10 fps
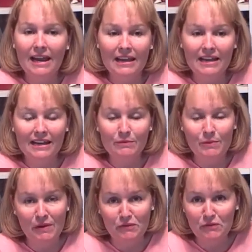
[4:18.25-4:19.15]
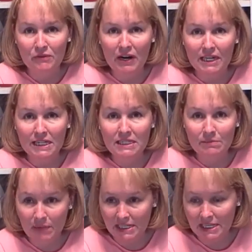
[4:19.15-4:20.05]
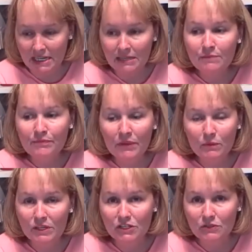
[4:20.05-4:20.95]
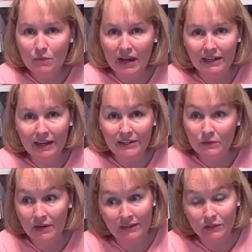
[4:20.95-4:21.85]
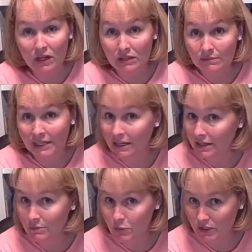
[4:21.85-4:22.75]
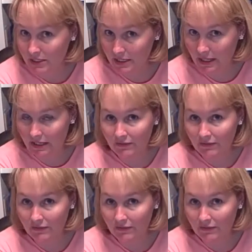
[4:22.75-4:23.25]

and we went from Friday to Monday, which is why I don't have a lot on my cutting board today.